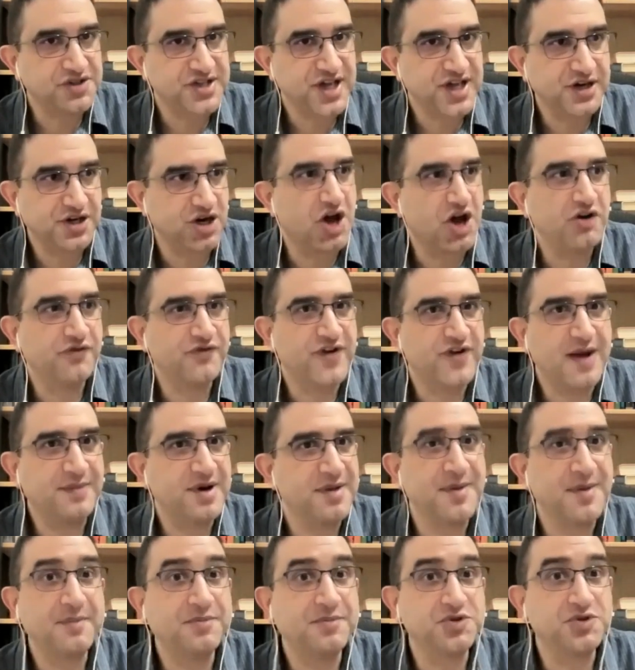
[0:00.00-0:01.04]
that a lot of family
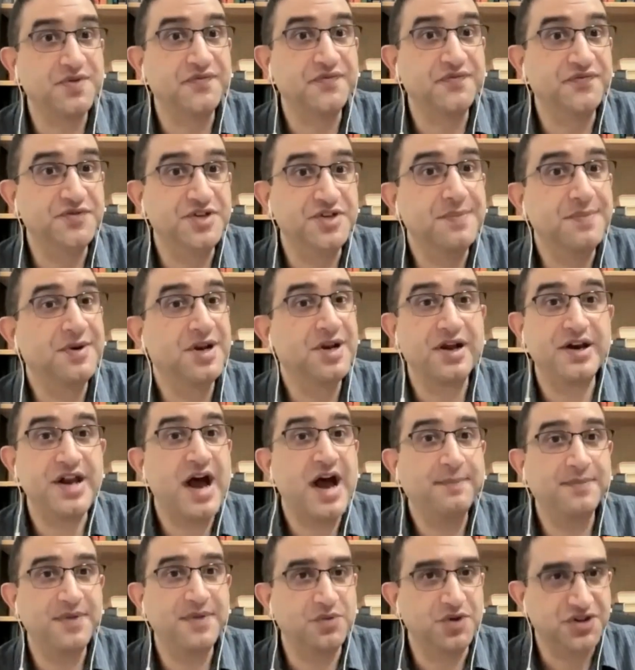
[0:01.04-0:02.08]
members were deeply
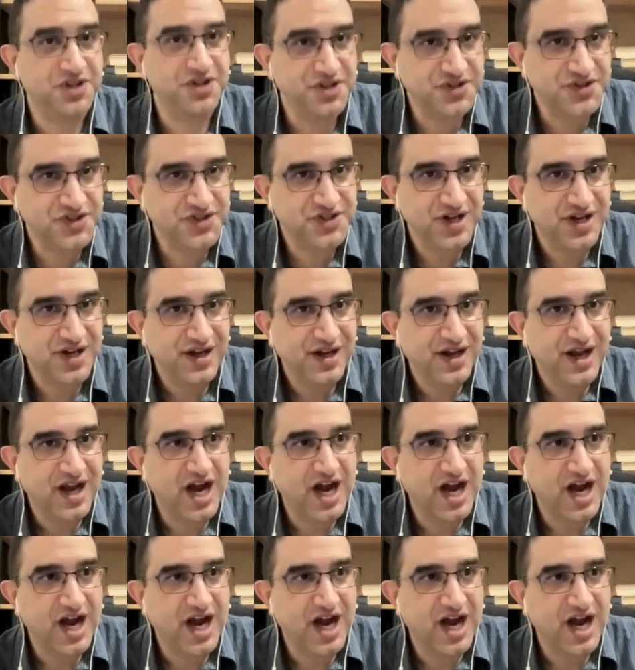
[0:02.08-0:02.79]
unhappy with this.